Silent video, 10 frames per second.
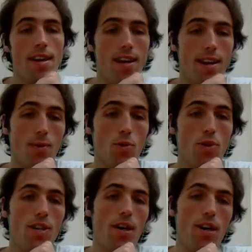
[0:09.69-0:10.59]
and I'm
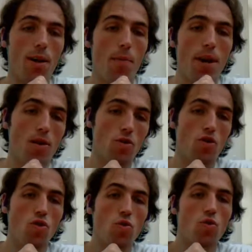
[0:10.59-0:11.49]
going to talk about
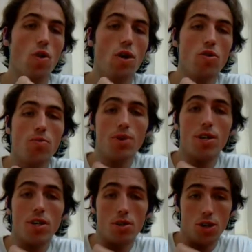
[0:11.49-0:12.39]
social
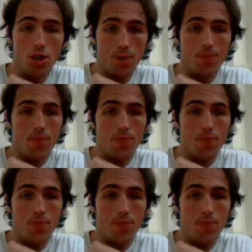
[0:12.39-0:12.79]
entrepreneurship.